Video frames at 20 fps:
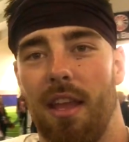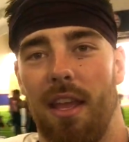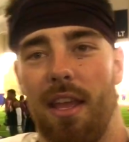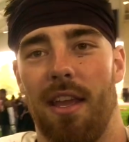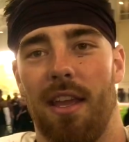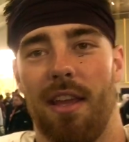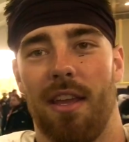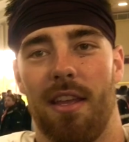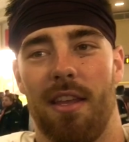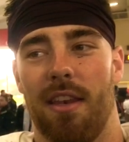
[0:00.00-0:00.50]

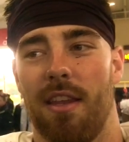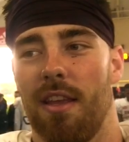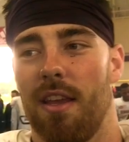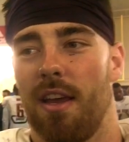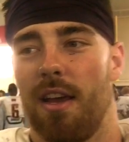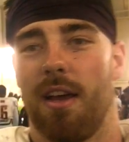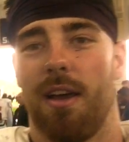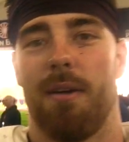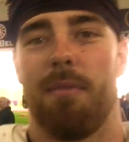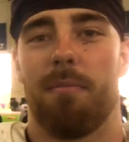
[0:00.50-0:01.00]
and
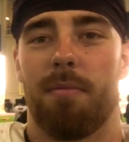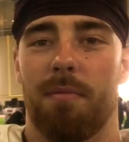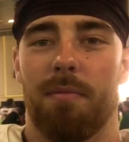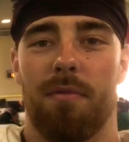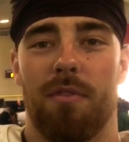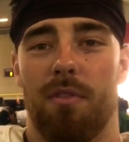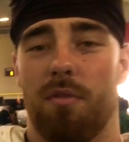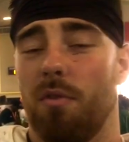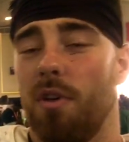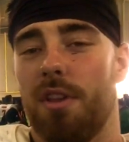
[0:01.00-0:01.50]

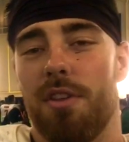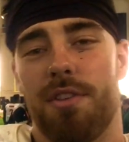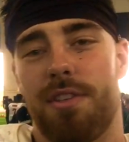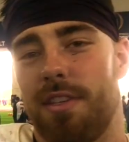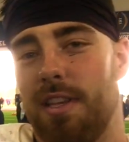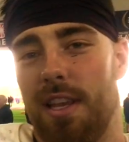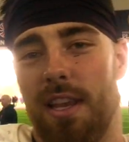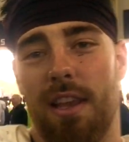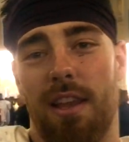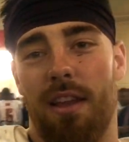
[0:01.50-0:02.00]
what you
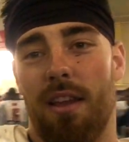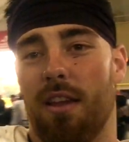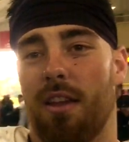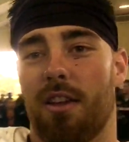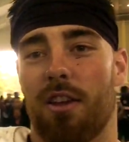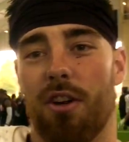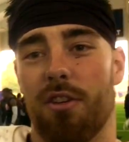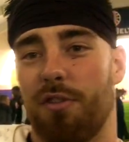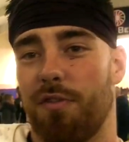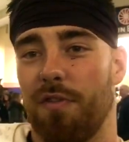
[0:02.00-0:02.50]
see.
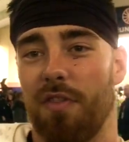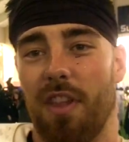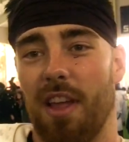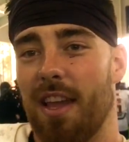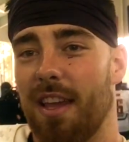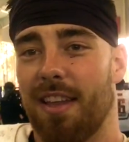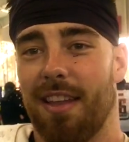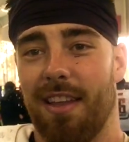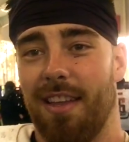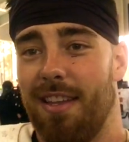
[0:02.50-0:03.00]
Coach
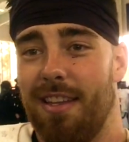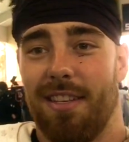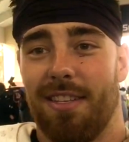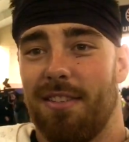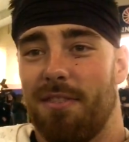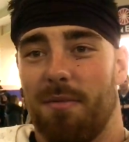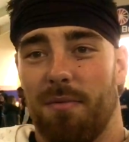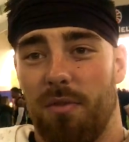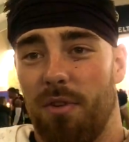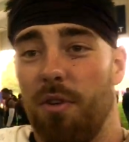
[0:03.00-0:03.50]
Fleck
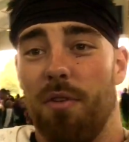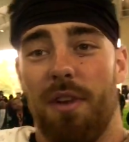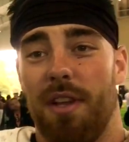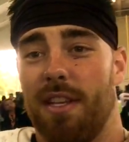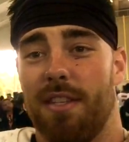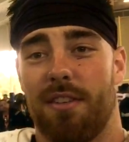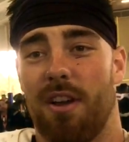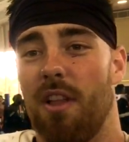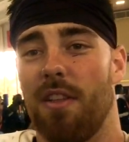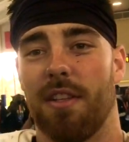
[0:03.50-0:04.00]
is who he
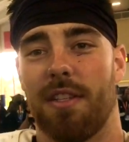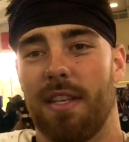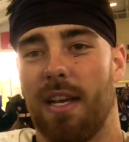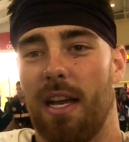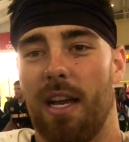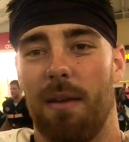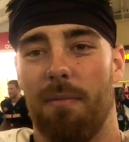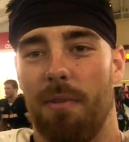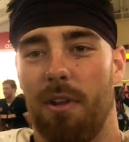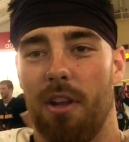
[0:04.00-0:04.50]
is all the
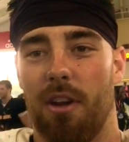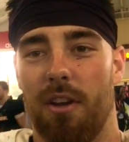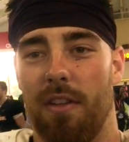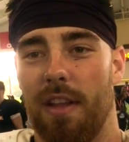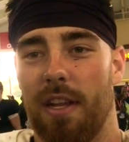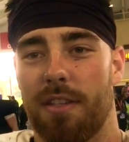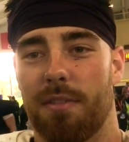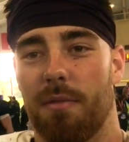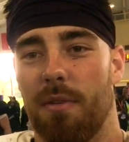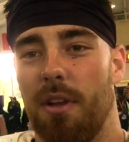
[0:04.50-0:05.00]
time, you know, and
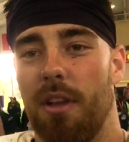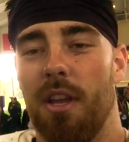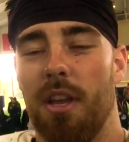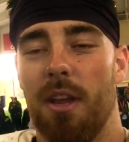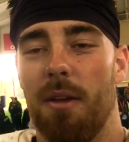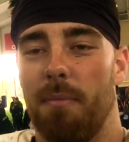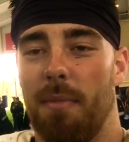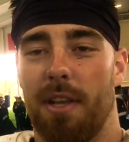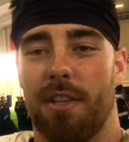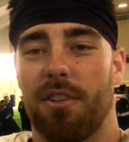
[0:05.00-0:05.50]
that's what
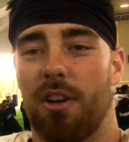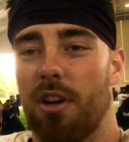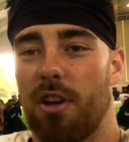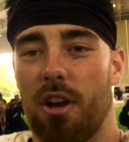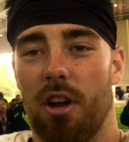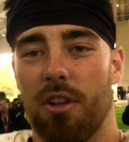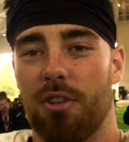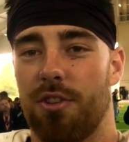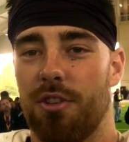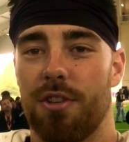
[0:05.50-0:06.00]
makes our
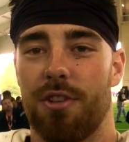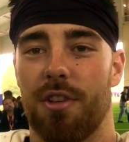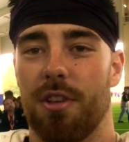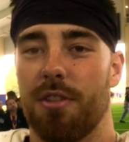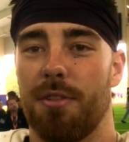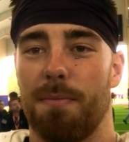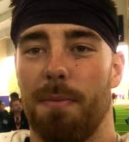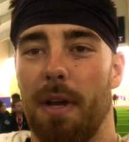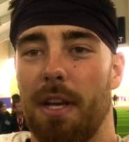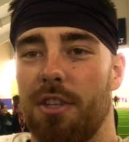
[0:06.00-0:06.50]
culture
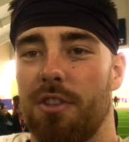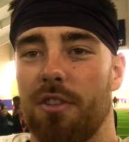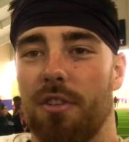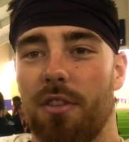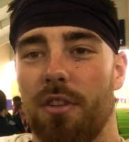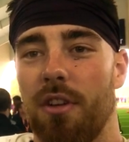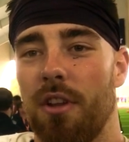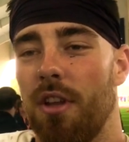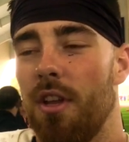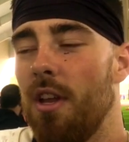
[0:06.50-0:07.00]
so
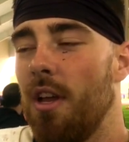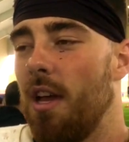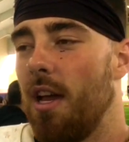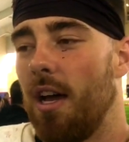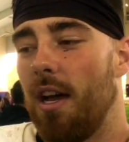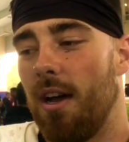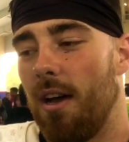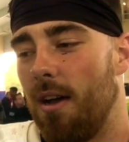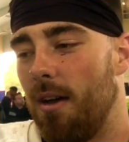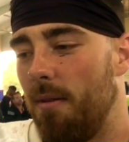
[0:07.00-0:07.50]
special.
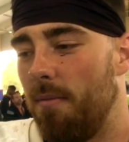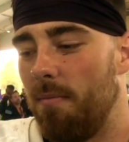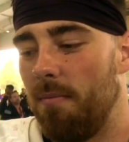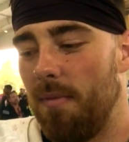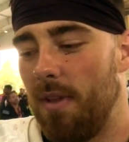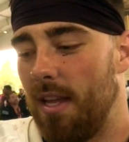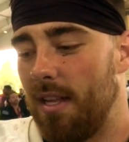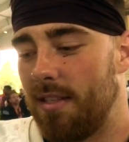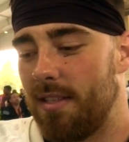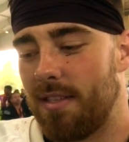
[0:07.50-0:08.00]

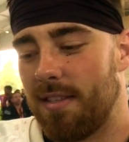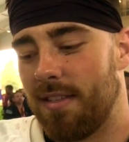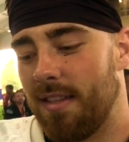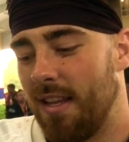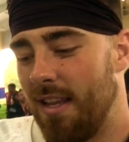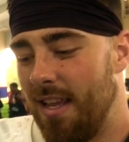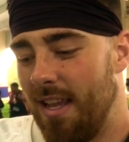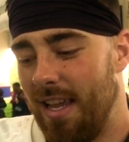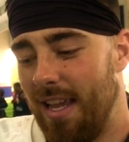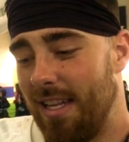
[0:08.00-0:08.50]

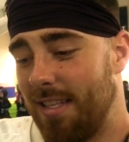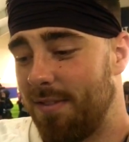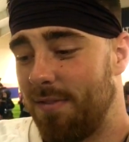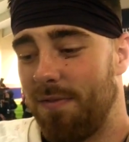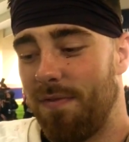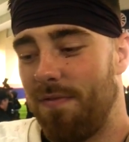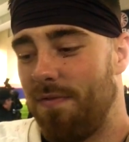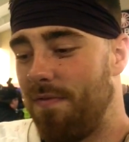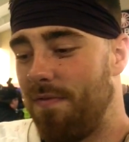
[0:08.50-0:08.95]
It's